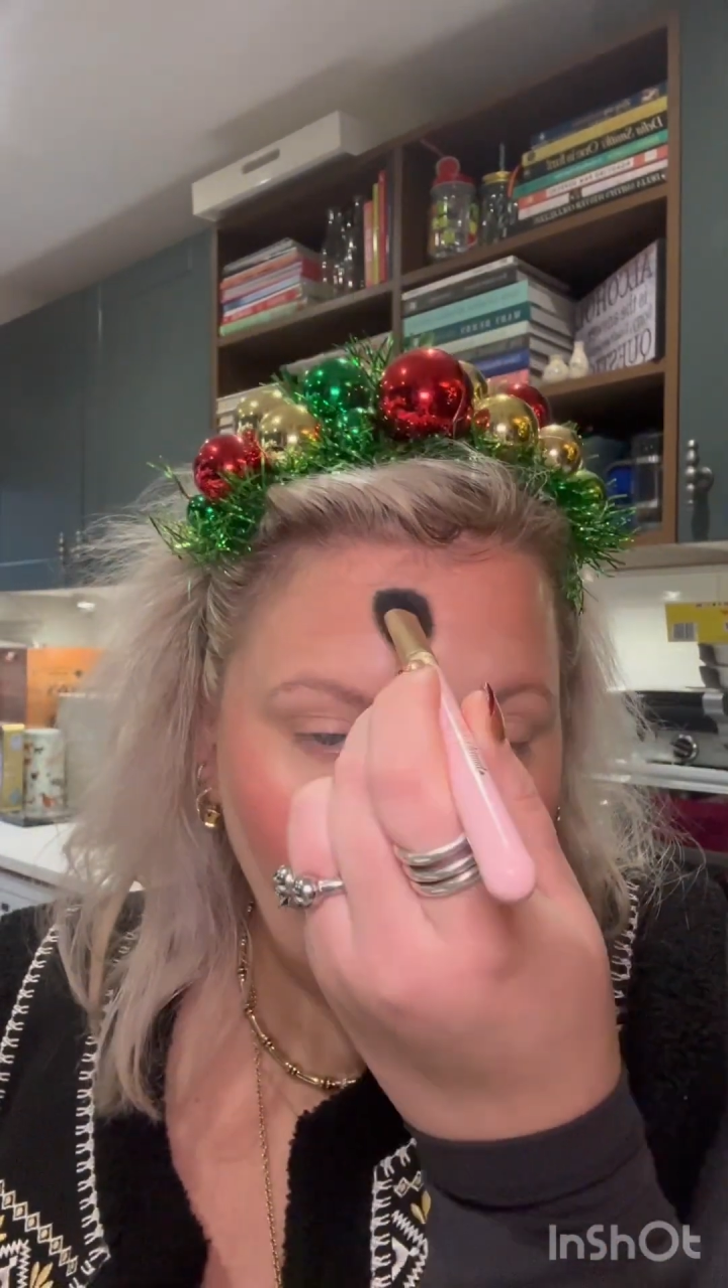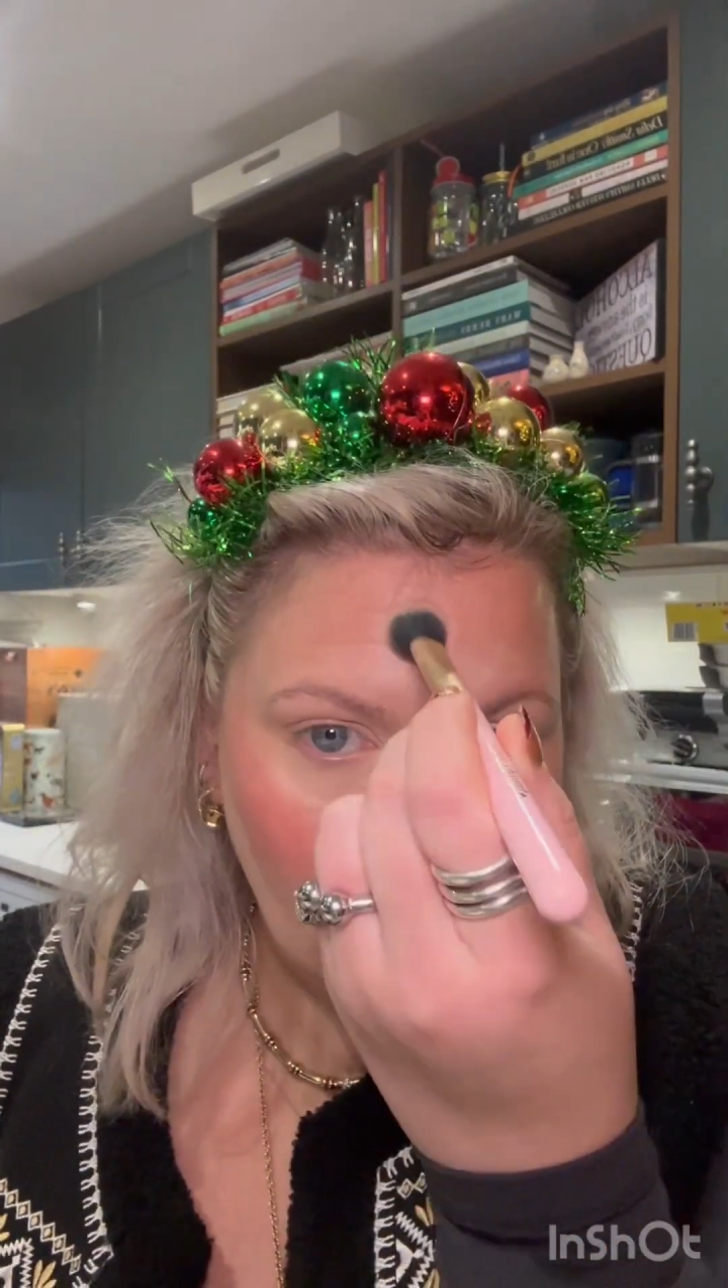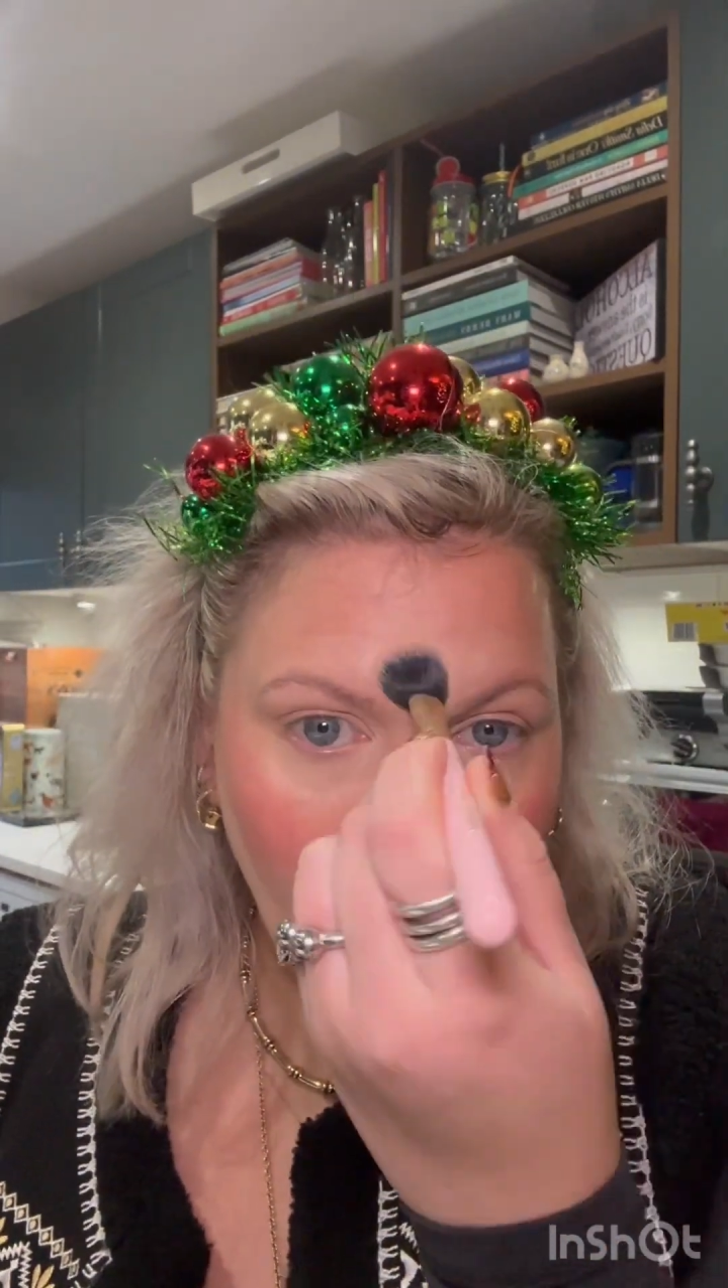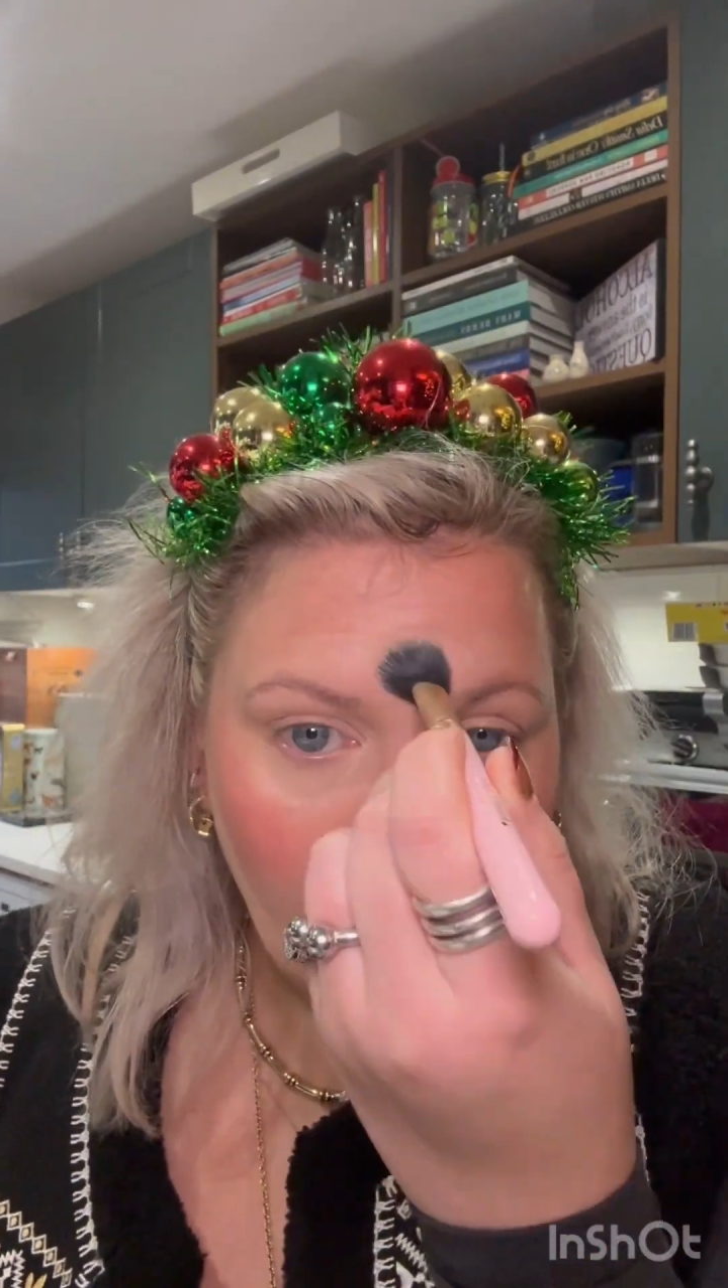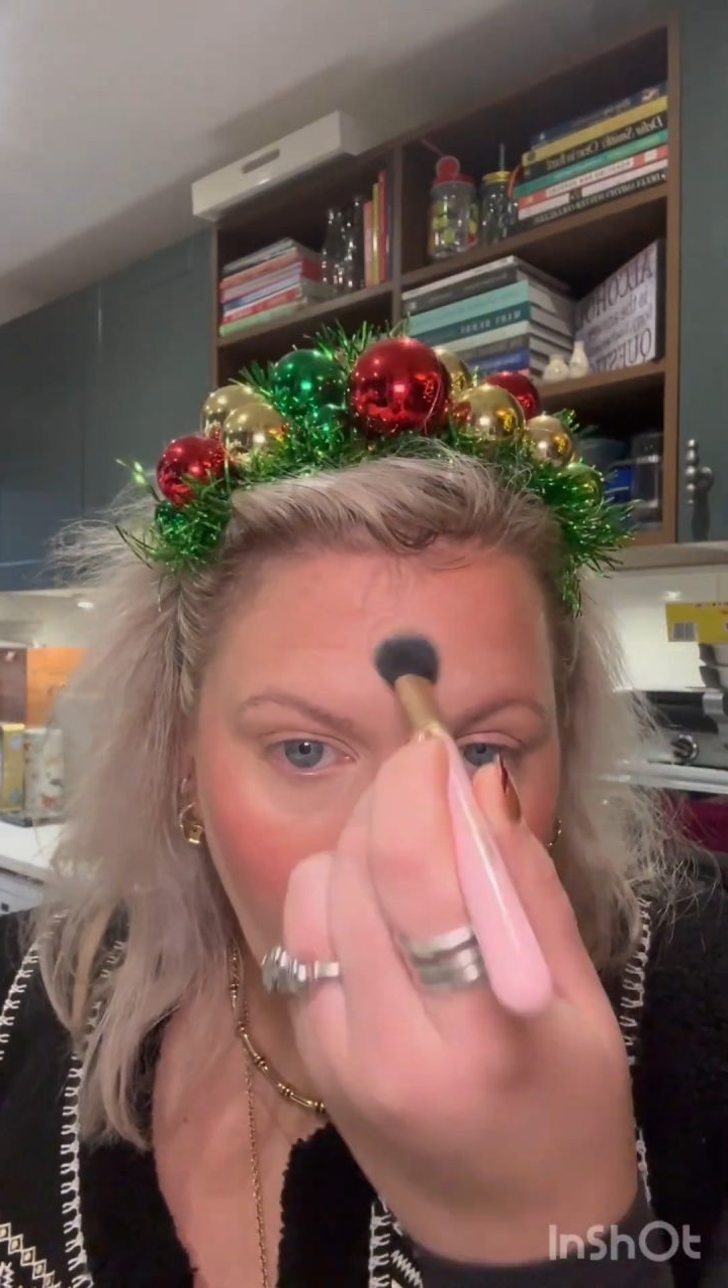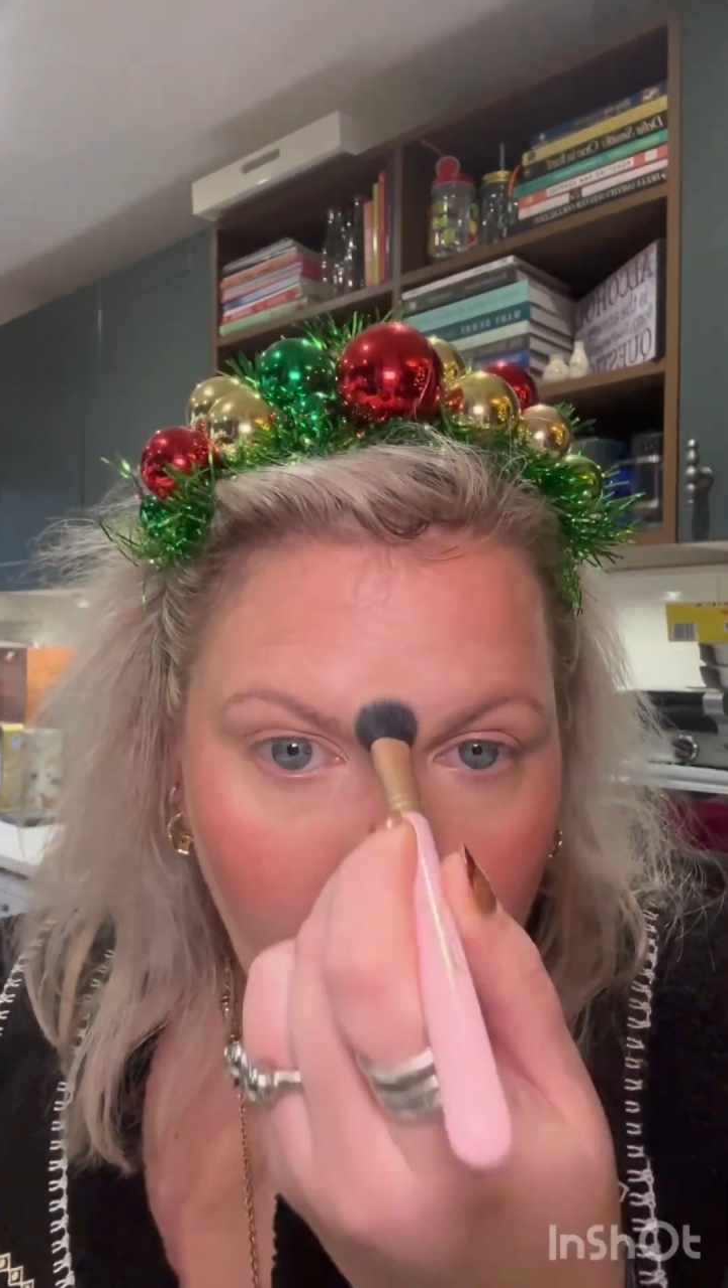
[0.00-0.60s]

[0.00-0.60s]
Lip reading: front bit.